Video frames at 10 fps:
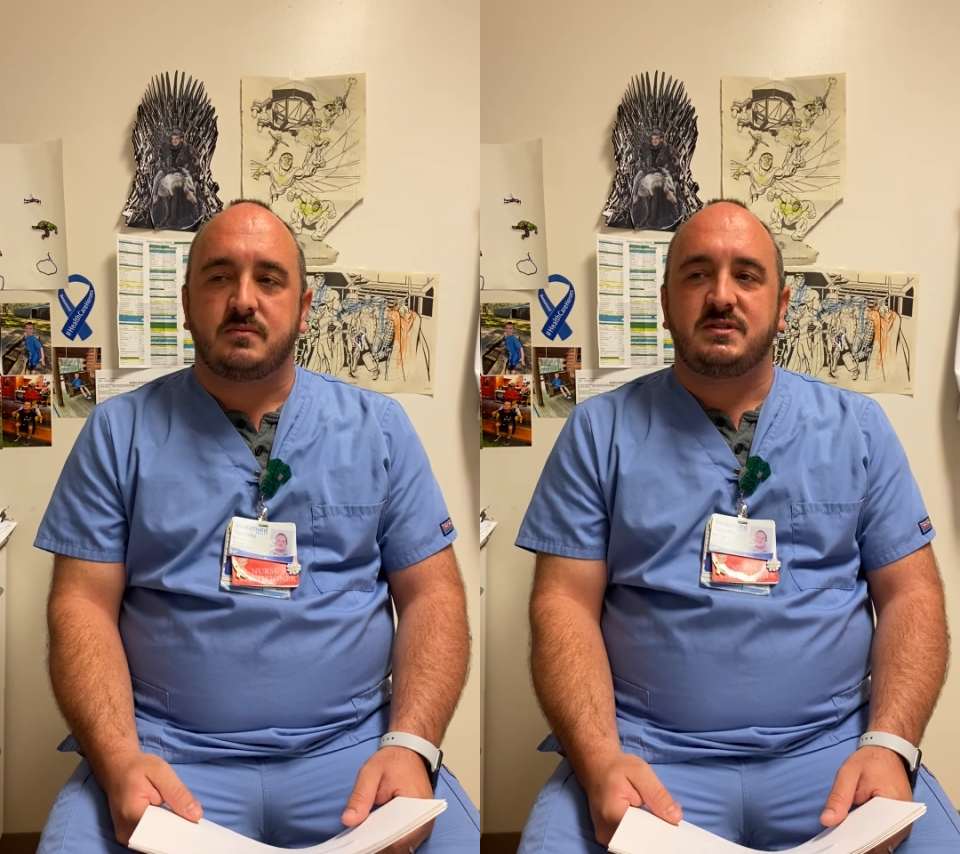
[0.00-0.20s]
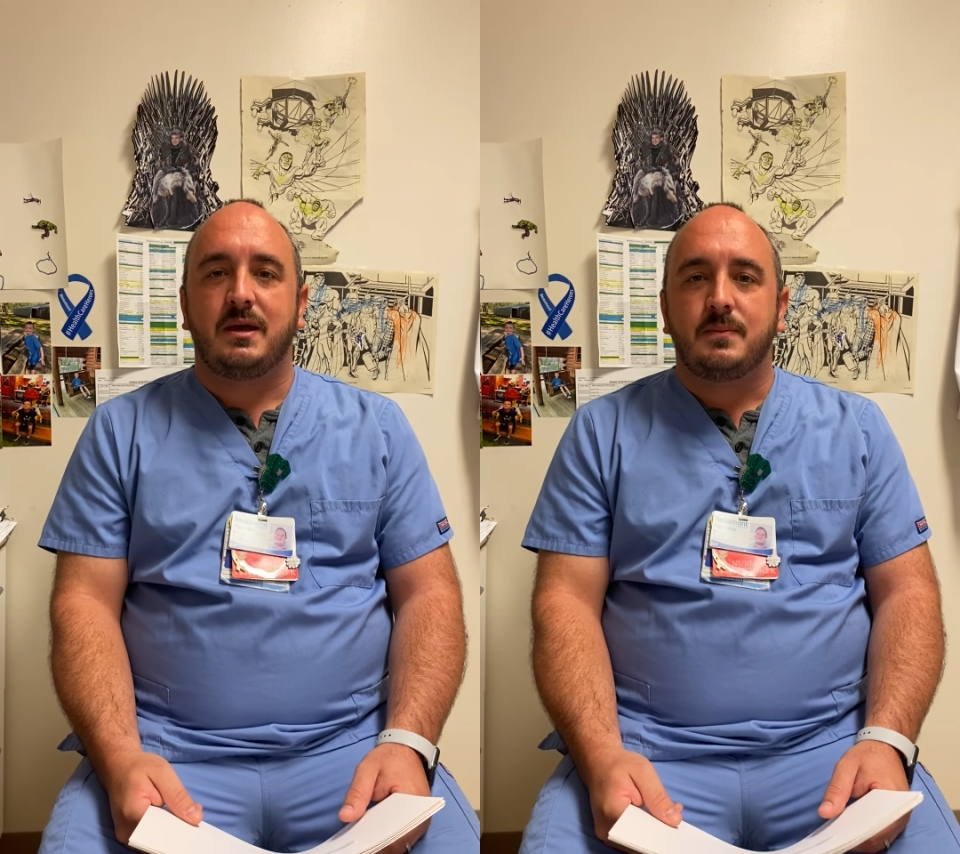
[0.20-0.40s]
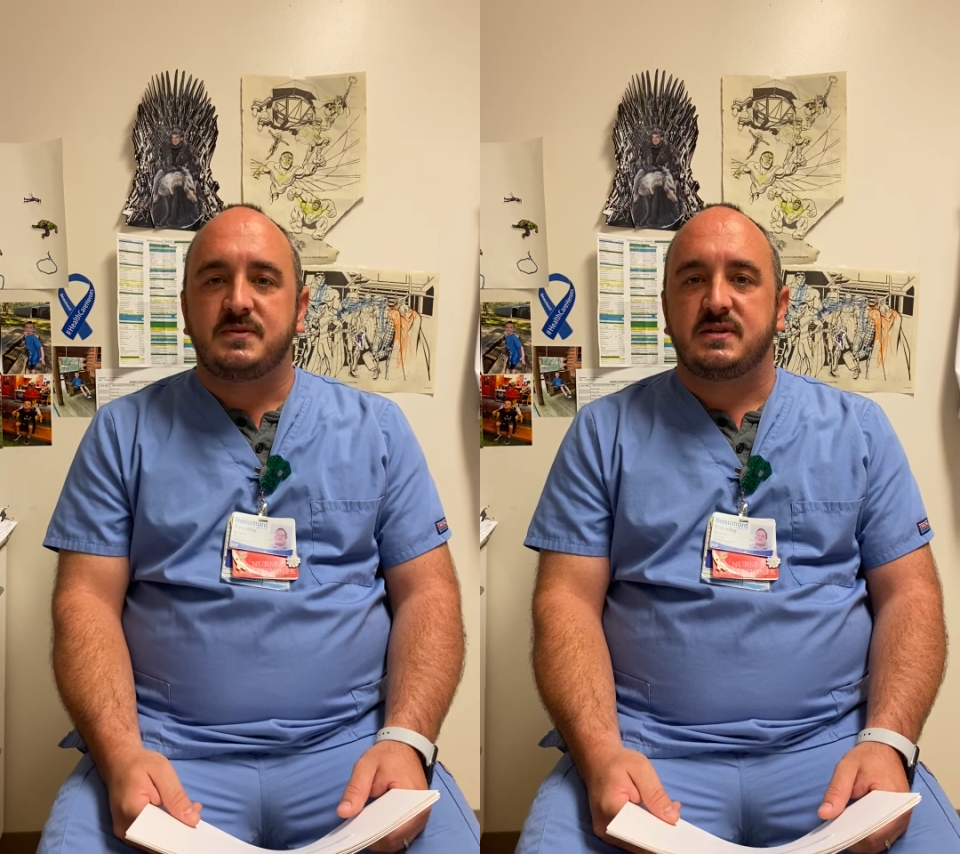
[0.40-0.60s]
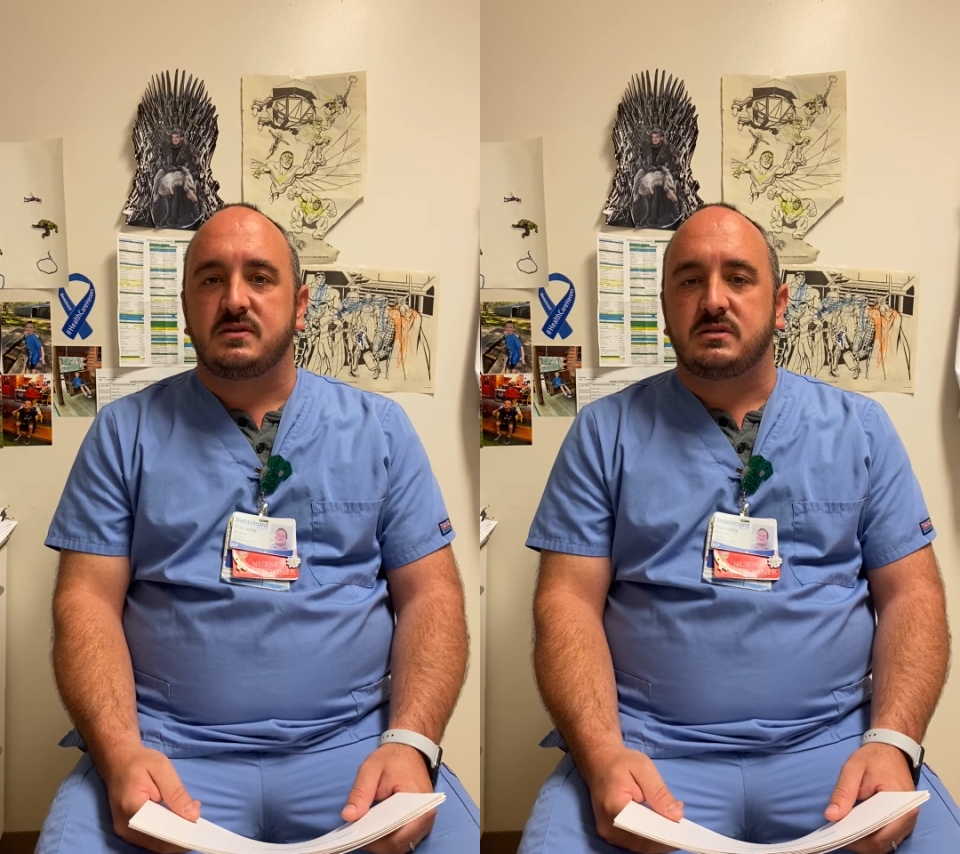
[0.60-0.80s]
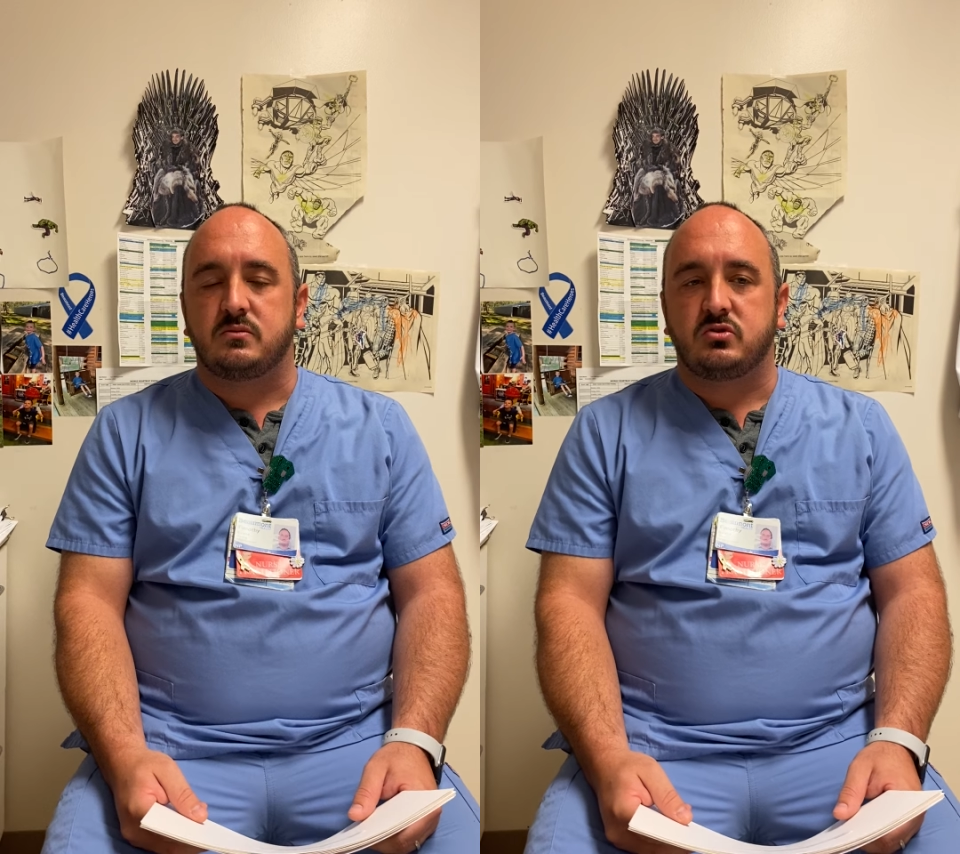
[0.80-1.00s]
tips
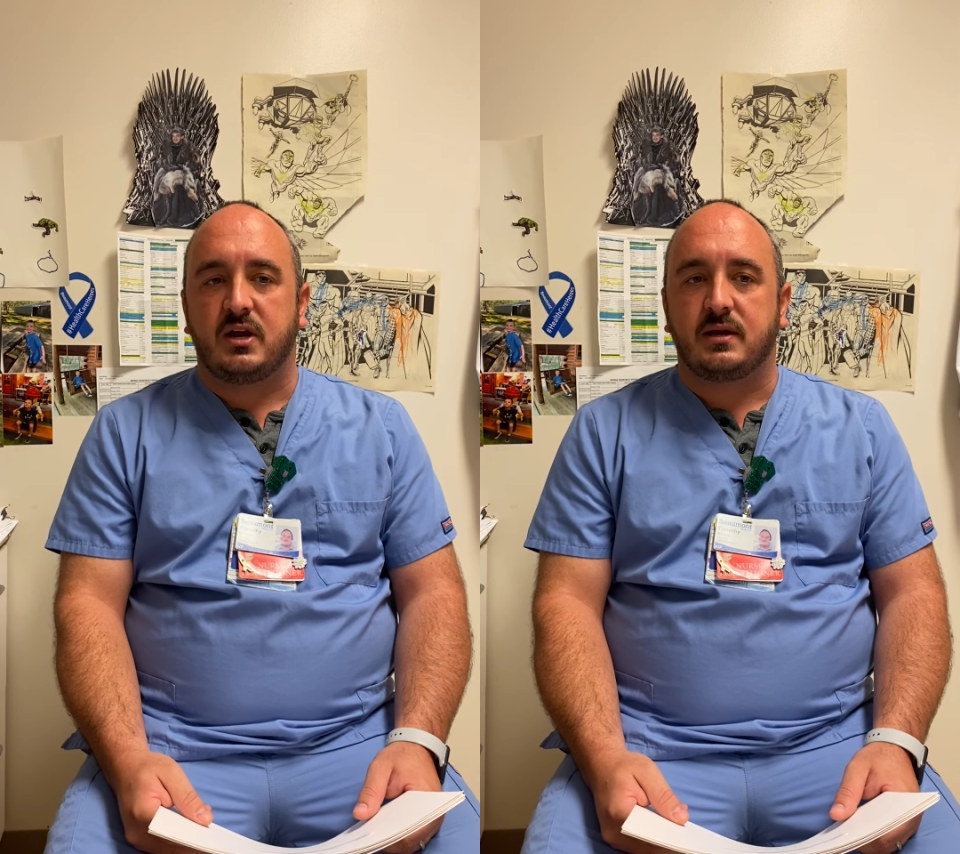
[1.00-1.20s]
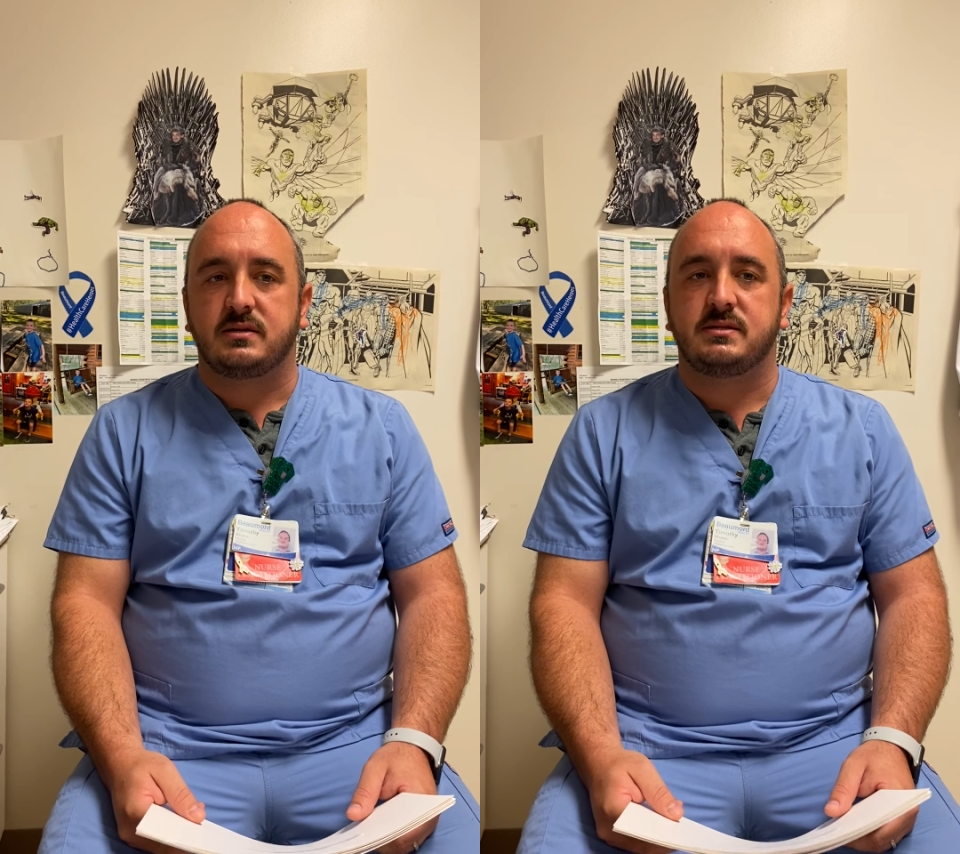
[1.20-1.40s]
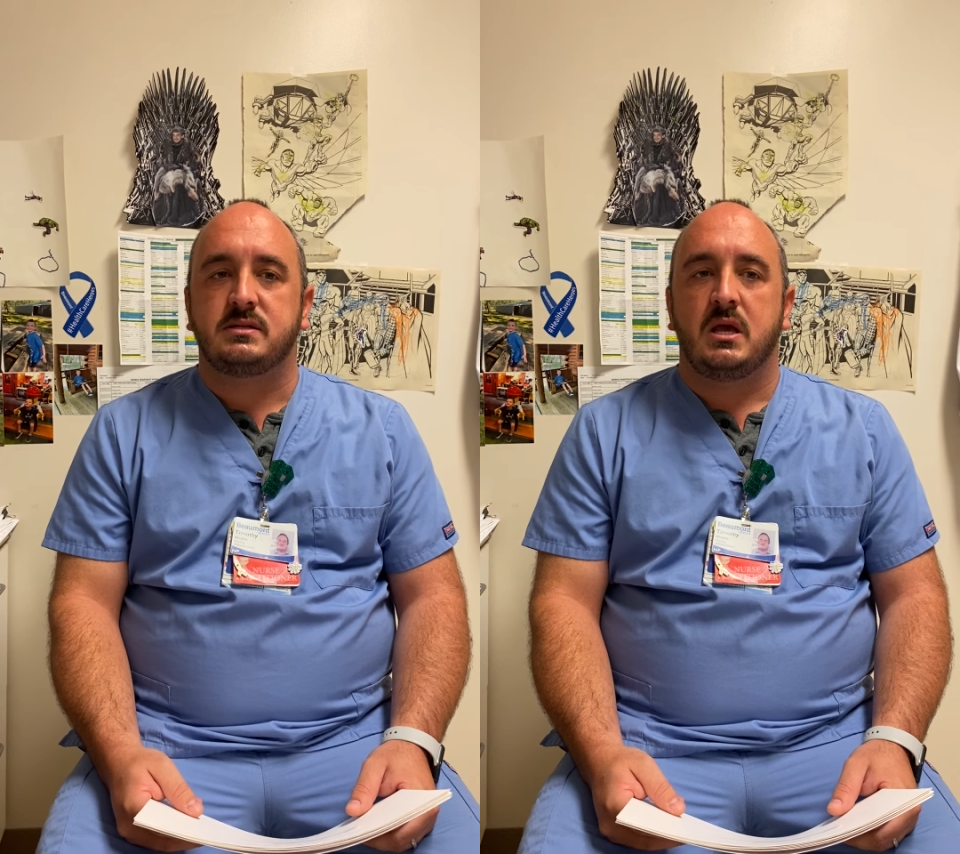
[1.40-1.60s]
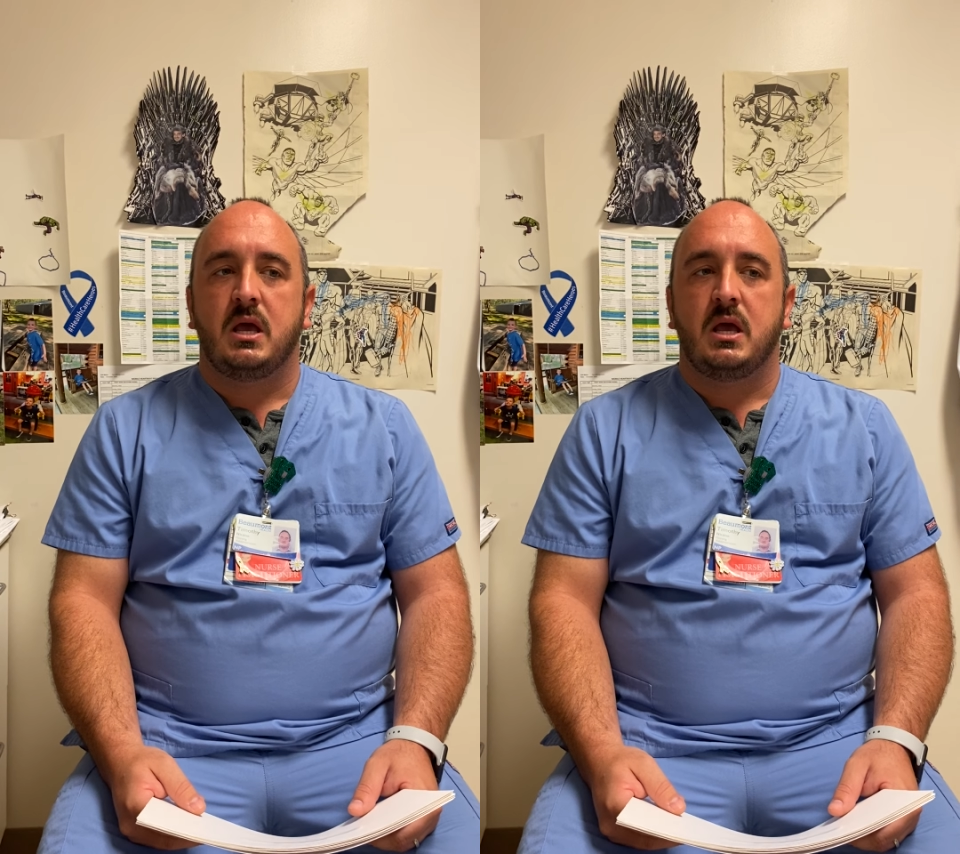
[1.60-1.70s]
and some tricks